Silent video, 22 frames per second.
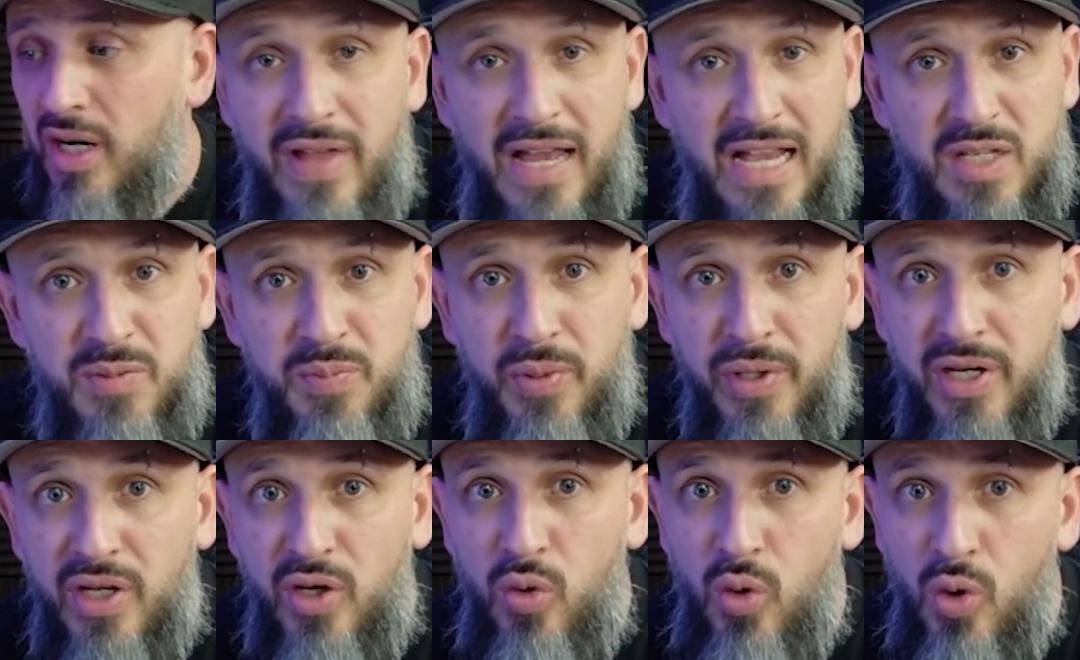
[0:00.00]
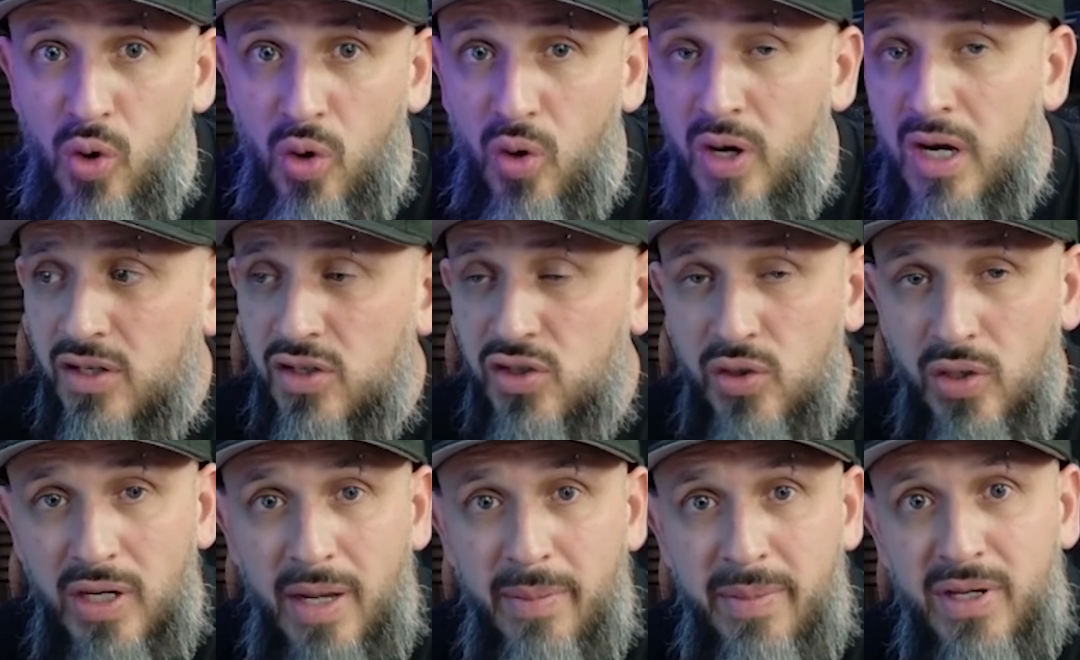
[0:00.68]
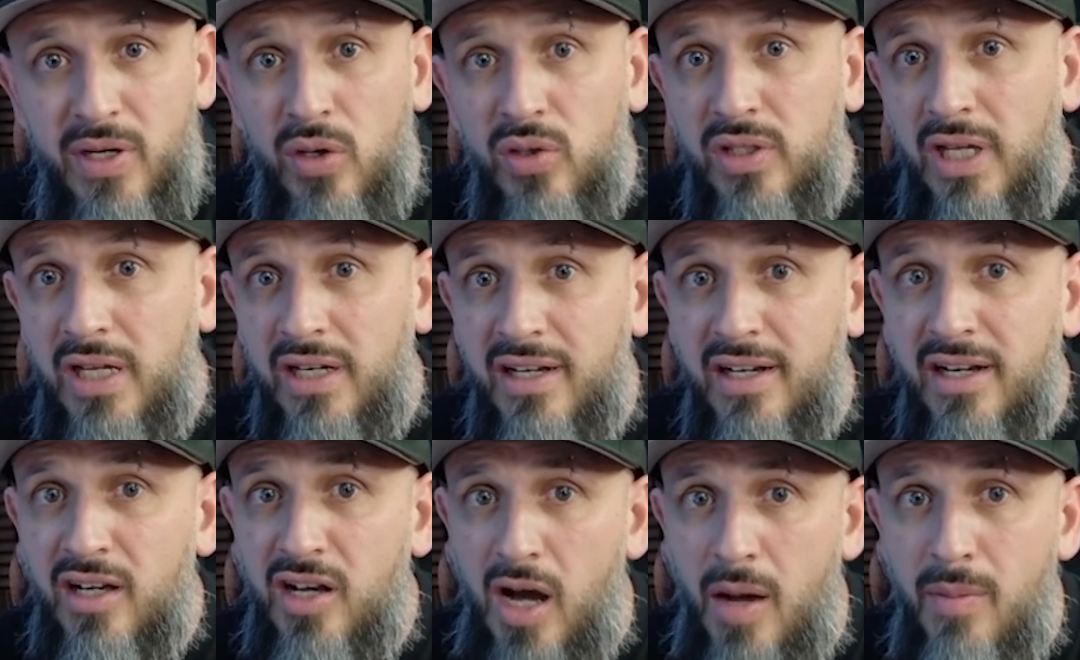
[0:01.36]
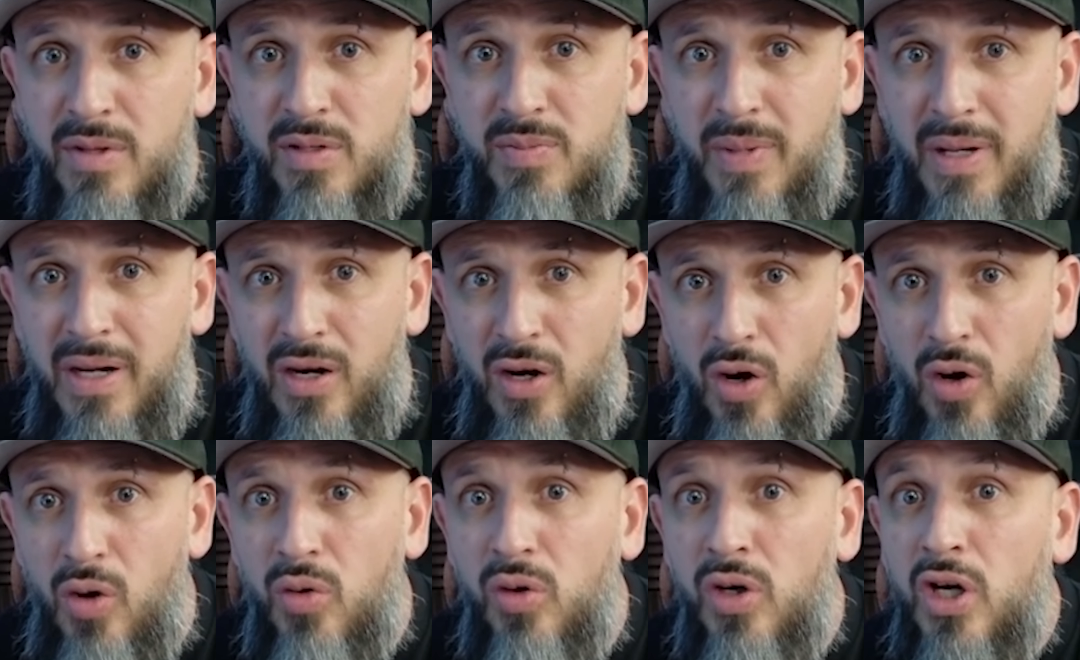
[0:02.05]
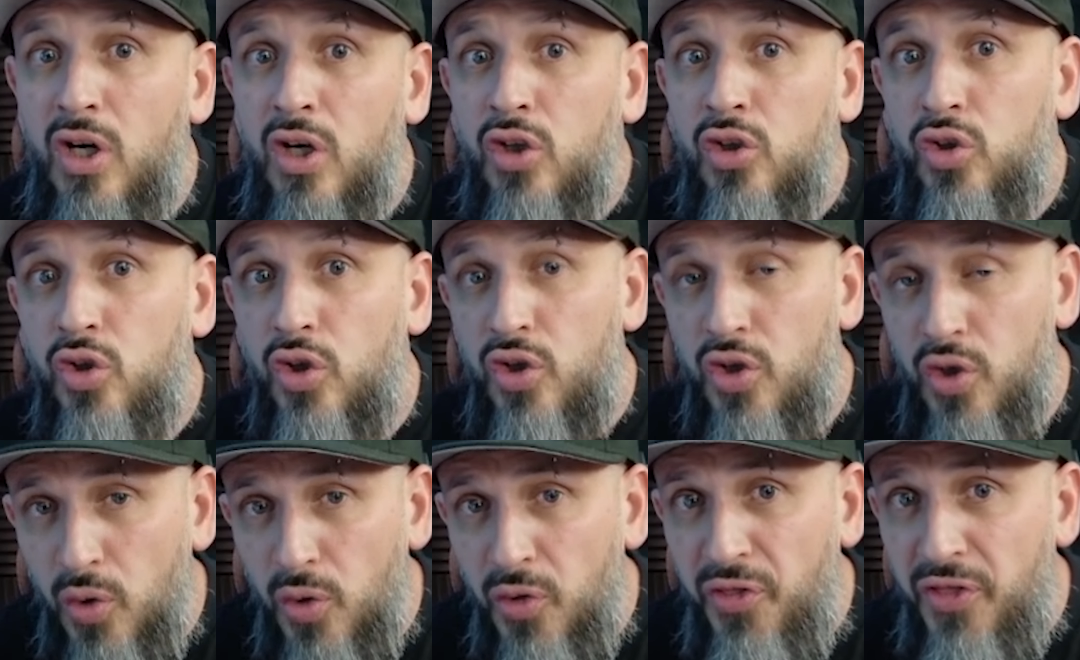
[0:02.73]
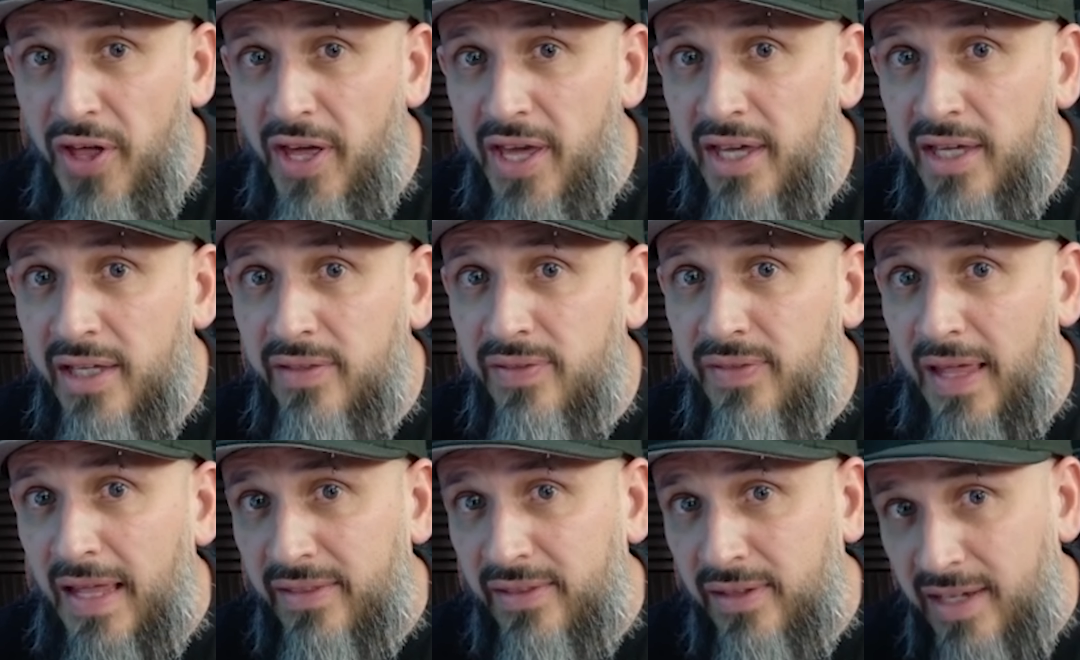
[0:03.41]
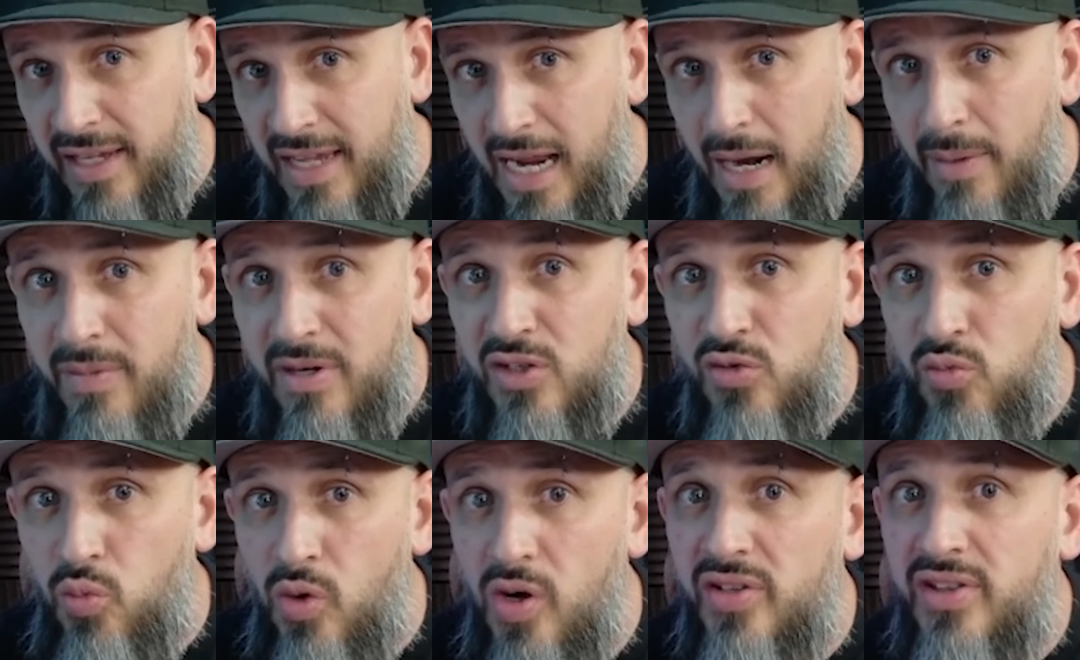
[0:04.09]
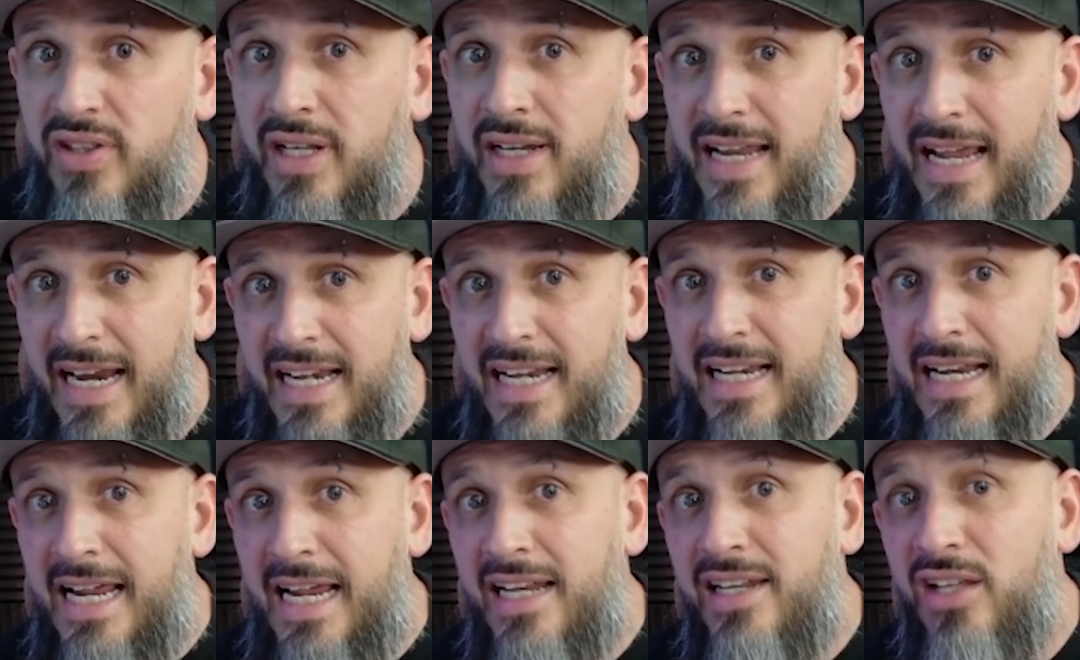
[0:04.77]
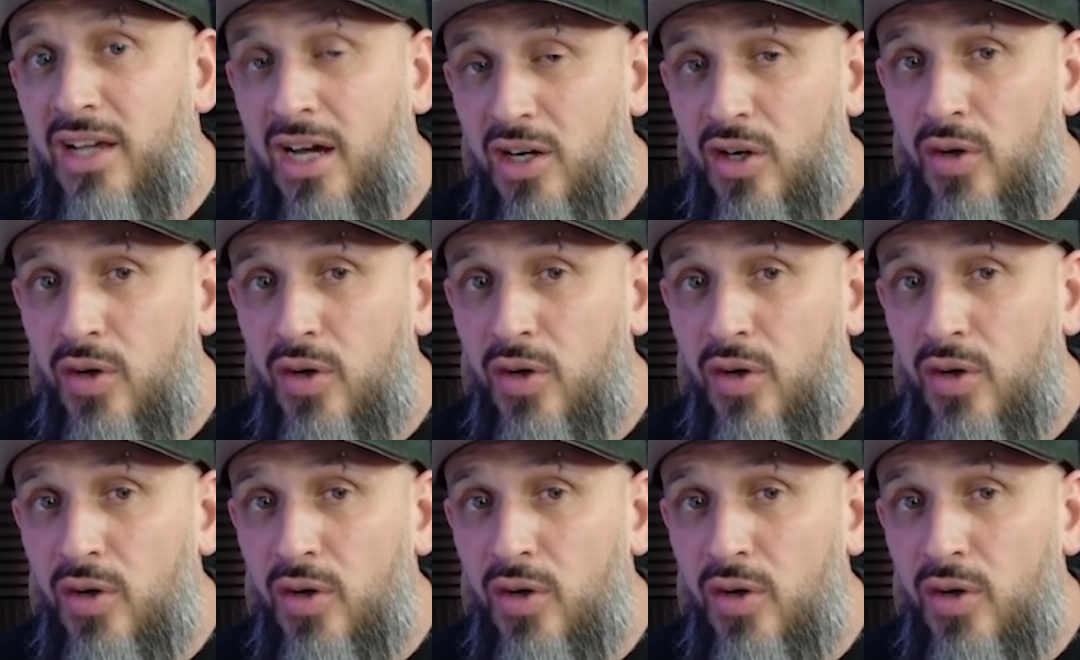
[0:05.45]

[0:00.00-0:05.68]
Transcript: That's pretty cool. So let me know down in the comments below, do you think that the camera is worth the $99